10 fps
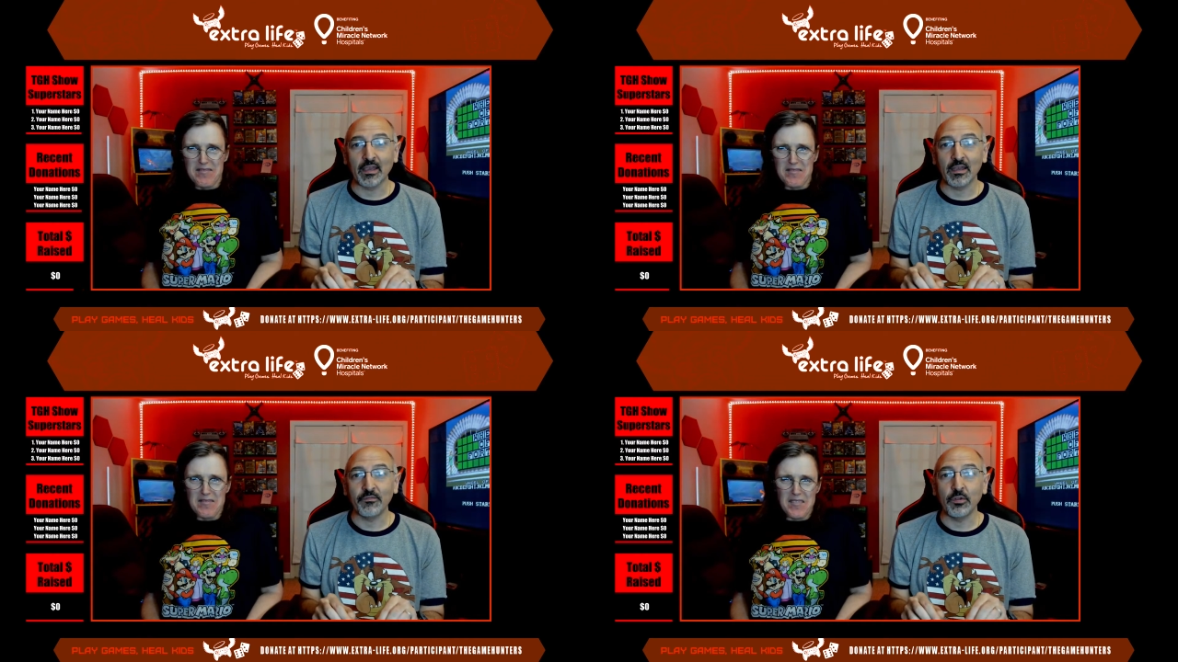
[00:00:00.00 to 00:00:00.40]

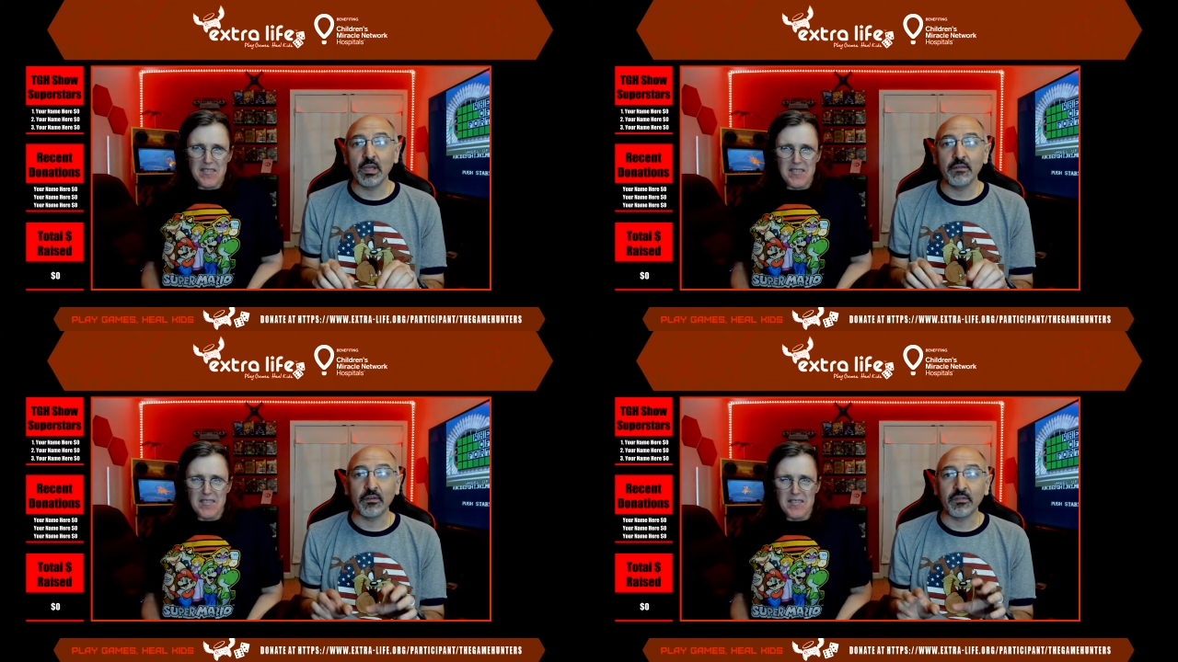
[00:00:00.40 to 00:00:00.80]
Speaker 1: If you
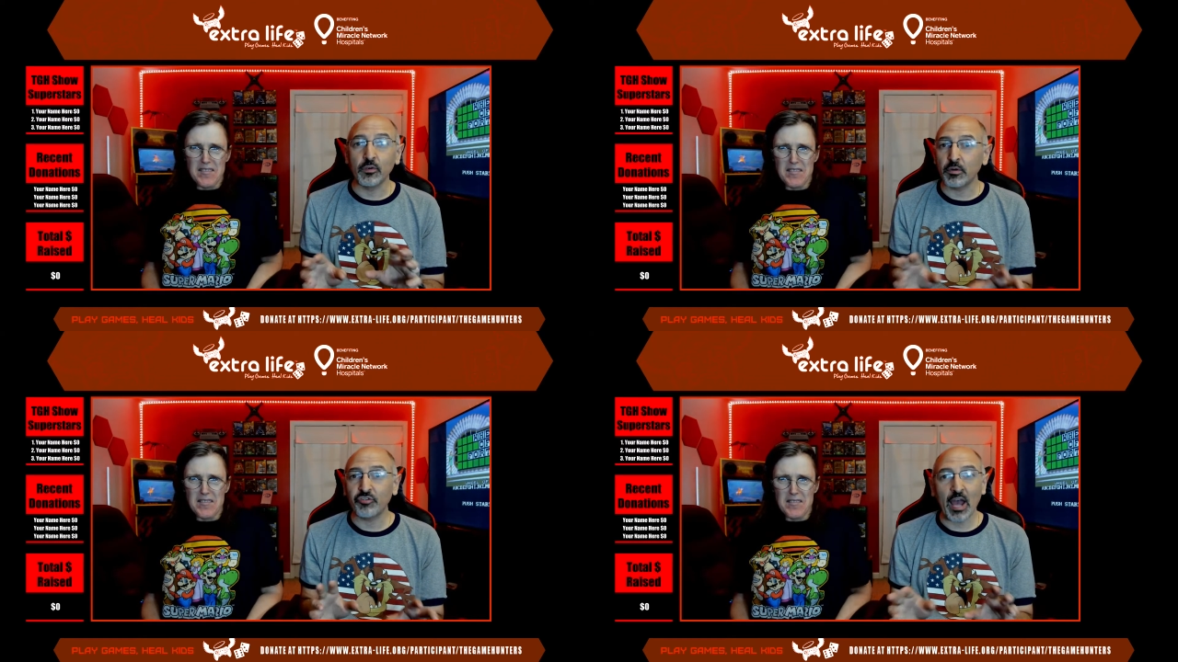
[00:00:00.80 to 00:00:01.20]
leave a
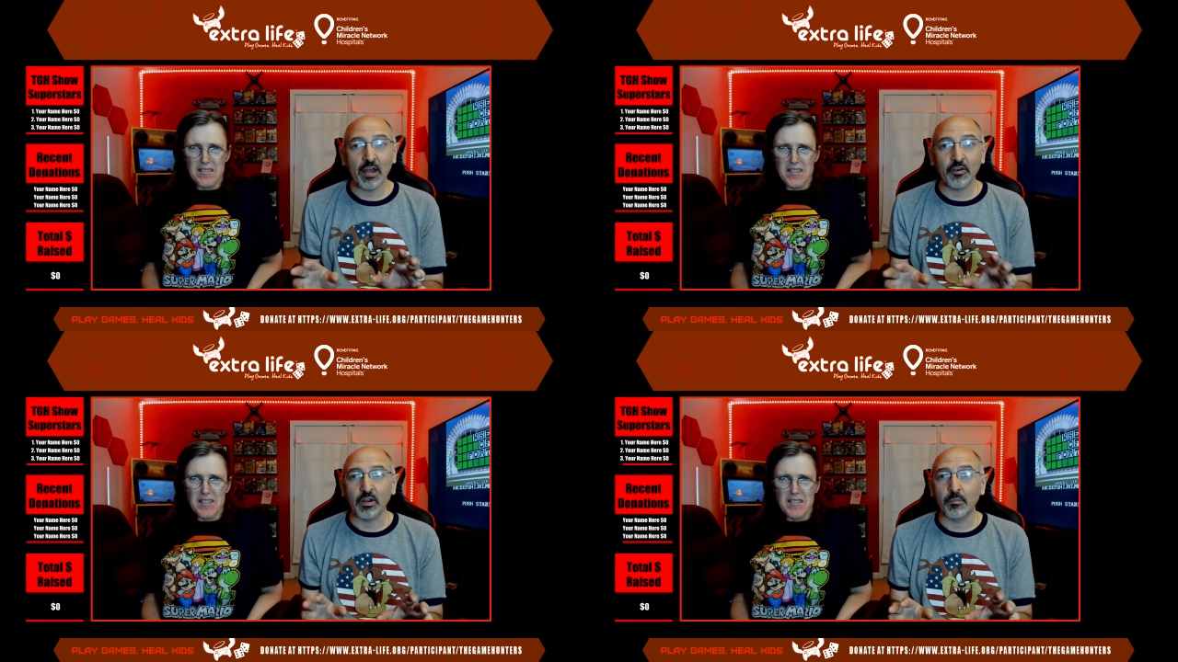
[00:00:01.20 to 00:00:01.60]
super chat
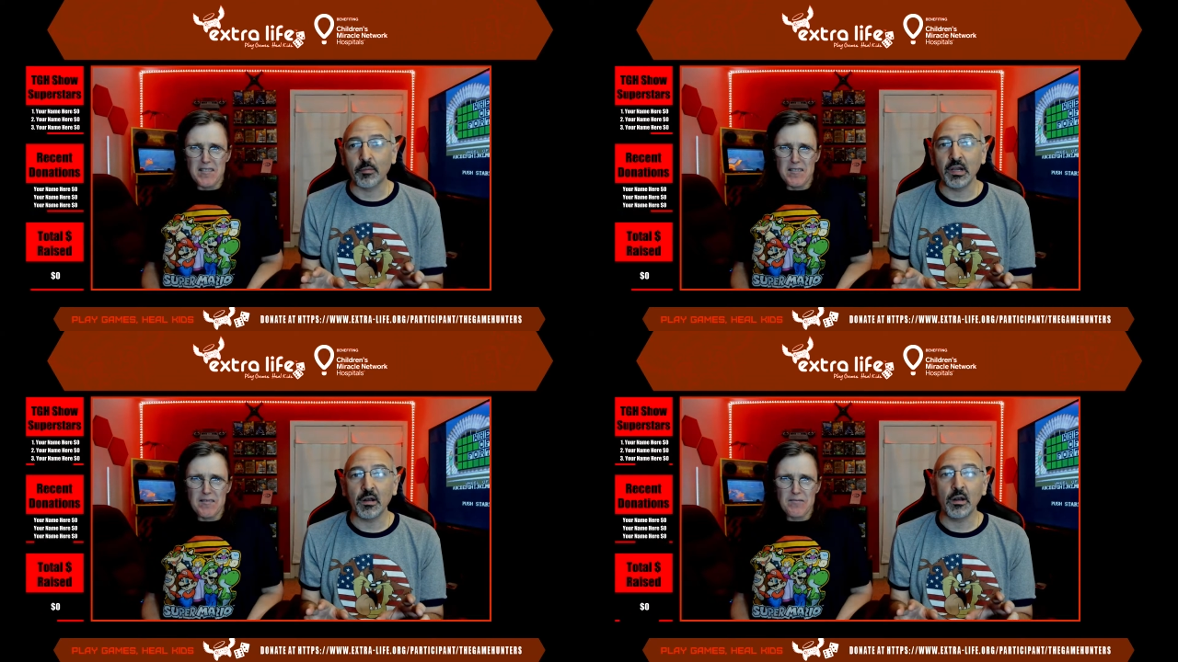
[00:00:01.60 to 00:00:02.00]
during a
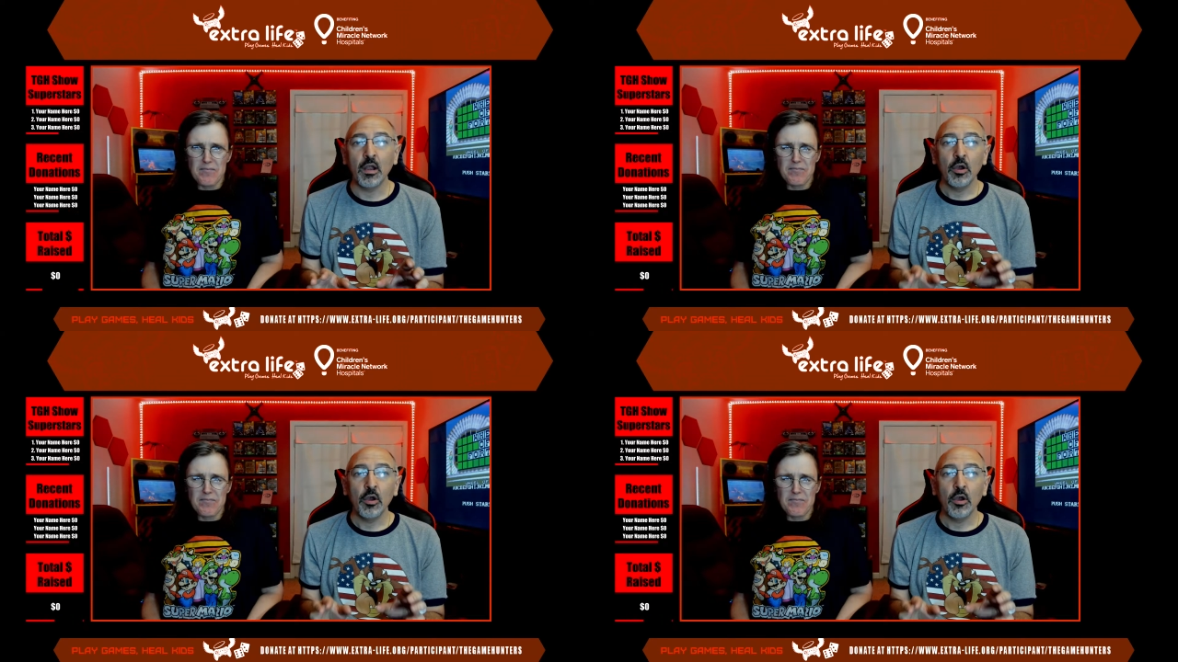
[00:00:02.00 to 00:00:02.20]
premiere